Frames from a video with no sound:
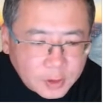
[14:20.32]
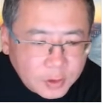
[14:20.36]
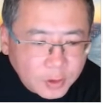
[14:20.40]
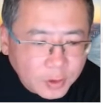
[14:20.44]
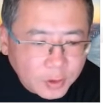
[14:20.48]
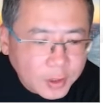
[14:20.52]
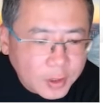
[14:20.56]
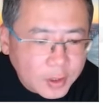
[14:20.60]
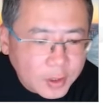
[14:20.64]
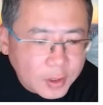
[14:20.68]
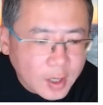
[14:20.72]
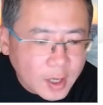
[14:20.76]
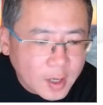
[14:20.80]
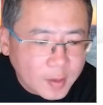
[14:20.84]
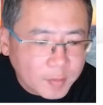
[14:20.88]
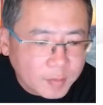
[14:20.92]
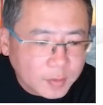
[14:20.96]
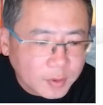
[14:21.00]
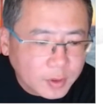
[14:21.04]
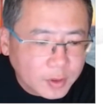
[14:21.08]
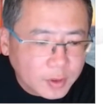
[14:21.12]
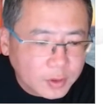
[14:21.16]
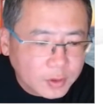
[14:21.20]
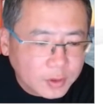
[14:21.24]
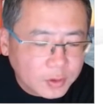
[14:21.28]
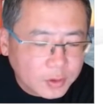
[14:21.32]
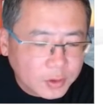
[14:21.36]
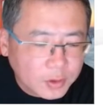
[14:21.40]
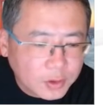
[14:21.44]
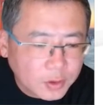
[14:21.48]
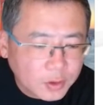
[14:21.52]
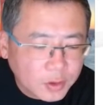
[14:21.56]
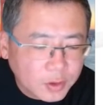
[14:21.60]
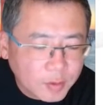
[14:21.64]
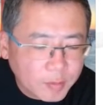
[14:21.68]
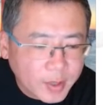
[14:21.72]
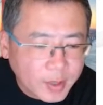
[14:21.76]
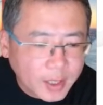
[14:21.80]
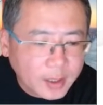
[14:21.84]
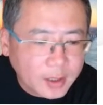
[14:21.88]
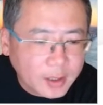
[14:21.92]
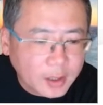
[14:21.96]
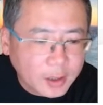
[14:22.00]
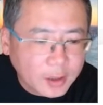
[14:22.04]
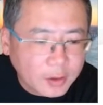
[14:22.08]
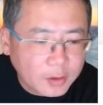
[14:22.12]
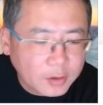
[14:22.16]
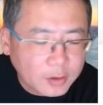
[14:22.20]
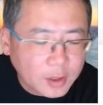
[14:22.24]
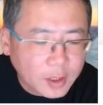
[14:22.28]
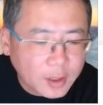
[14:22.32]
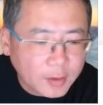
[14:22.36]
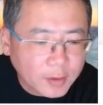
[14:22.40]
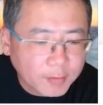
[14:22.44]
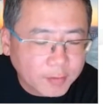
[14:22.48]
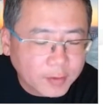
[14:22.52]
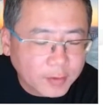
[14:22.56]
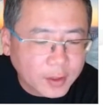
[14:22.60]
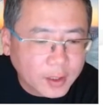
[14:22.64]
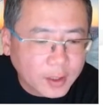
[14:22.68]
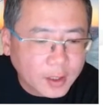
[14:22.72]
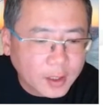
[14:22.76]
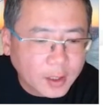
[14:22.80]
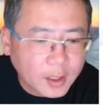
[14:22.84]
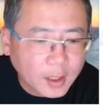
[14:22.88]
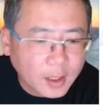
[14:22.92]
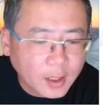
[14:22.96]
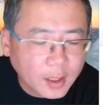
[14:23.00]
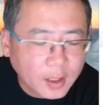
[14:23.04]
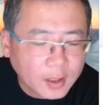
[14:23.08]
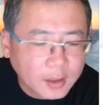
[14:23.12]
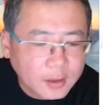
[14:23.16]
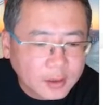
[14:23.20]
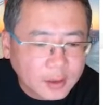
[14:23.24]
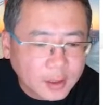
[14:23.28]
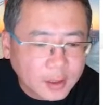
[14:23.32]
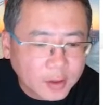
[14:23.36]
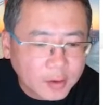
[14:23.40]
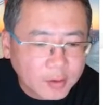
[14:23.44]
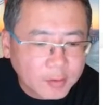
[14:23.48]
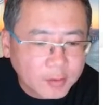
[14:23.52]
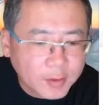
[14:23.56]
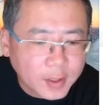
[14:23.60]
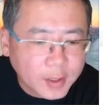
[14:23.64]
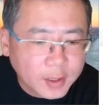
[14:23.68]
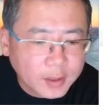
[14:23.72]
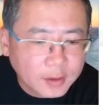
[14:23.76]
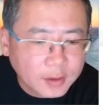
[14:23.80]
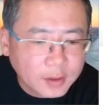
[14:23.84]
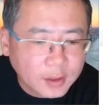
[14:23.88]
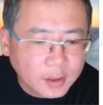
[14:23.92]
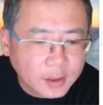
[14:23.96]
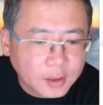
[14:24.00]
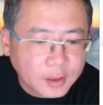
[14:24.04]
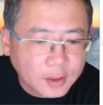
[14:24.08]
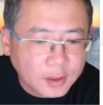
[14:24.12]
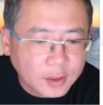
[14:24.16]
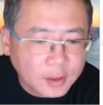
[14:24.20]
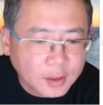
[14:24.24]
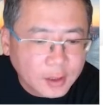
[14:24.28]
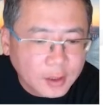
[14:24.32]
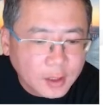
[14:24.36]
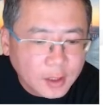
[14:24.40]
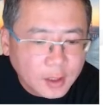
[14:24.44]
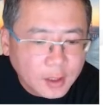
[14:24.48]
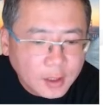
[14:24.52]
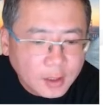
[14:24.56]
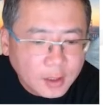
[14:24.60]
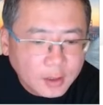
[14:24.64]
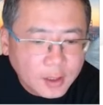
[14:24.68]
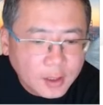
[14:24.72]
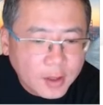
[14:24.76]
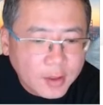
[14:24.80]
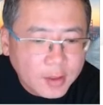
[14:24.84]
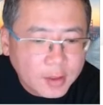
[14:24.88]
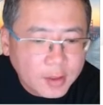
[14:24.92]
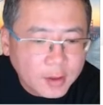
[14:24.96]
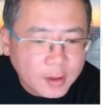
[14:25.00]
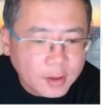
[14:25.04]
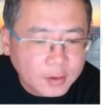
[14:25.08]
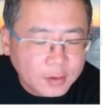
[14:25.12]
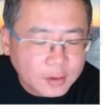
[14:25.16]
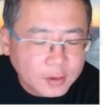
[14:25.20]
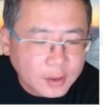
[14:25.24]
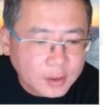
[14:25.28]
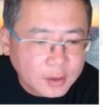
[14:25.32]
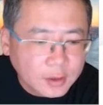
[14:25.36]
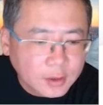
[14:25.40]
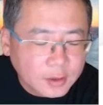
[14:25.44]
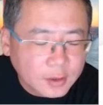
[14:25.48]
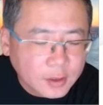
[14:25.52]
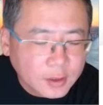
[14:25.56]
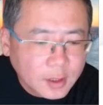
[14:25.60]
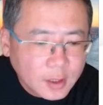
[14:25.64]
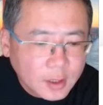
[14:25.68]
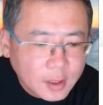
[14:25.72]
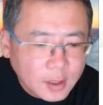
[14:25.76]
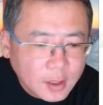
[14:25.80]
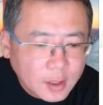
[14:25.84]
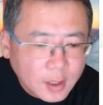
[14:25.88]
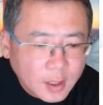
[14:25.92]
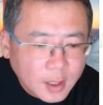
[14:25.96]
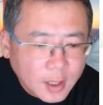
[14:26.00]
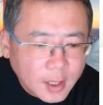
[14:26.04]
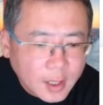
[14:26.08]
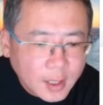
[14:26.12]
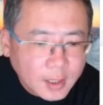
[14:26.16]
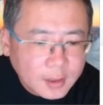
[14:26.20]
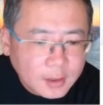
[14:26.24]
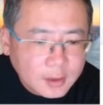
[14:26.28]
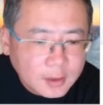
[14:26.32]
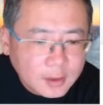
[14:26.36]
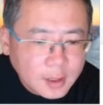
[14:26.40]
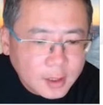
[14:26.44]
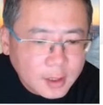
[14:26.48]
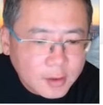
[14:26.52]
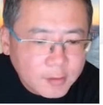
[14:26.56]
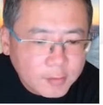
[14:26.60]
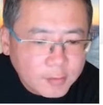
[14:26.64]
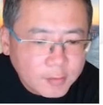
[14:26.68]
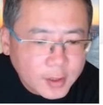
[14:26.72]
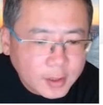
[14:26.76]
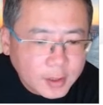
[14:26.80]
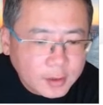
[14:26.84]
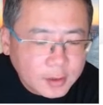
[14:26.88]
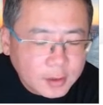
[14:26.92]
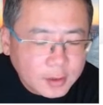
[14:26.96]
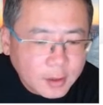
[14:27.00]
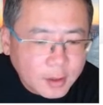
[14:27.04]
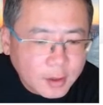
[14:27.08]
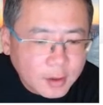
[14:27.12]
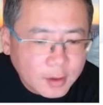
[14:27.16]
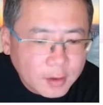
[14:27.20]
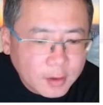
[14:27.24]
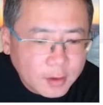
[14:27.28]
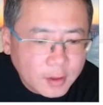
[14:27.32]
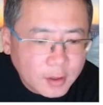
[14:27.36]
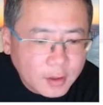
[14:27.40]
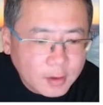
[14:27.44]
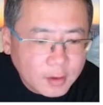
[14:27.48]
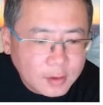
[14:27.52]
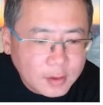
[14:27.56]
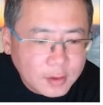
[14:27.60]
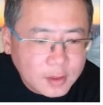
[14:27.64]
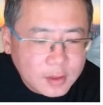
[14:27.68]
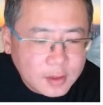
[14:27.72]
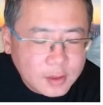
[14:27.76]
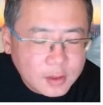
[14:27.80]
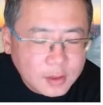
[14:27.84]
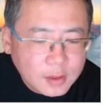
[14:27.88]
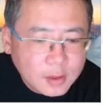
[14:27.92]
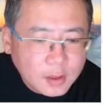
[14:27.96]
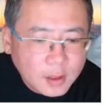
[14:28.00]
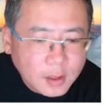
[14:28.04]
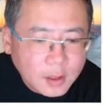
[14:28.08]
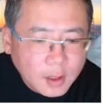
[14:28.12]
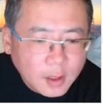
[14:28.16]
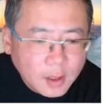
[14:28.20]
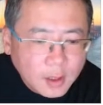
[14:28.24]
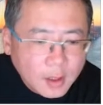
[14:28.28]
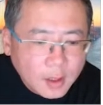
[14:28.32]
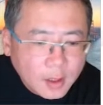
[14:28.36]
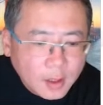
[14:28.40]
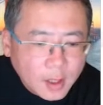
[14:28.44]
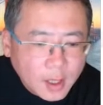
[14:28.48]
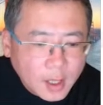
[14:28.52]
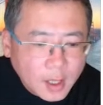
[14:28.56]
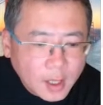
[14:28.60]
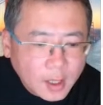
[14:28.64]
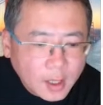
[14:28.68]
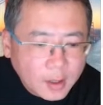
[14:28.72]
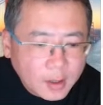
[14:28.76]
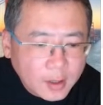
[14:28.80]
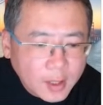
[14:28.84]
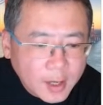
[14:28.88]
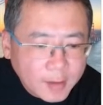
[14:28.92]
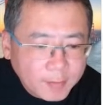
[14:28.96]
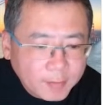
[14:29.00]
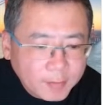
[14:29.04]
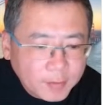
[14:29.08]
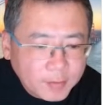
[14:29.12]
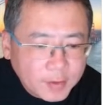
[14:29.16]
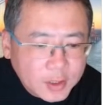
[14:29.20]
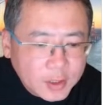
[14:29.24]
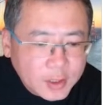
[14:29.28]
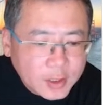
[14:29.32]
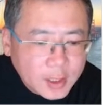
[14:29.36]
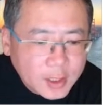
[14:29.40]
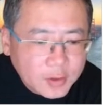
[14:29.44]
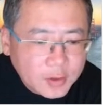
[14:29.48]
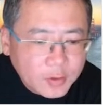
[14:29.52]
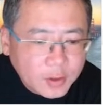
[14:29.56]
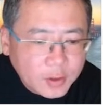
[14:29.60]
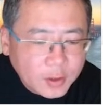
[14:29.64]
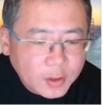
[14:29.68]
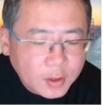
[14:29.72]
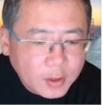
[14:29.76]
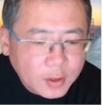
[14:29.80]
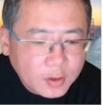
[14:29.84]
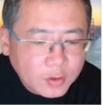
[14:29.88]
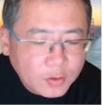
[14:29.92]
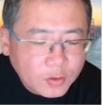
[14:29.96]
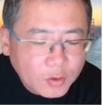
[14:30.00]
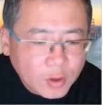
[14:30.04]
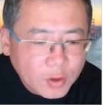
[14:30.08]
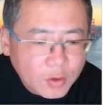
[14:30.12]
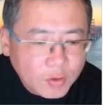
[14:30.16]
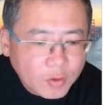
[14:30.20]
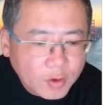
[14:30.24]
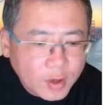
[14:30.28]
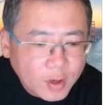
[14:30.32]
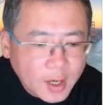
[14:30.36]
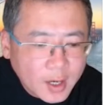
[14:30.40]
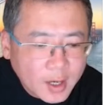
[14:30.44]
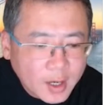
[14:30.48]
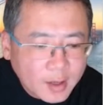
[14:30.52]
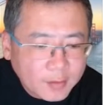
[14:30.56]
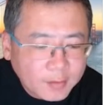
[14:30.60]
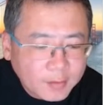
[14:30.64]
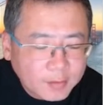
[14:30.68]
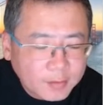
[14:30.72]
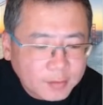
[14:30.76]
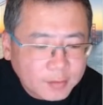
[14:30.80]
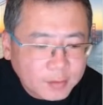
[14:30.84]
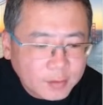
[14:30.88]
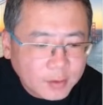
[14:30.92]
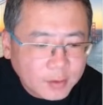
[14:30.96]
So here I'm going to show the magnitude of the scale factor 10,000. At the scale factor 10,000, after we generate the raw graph,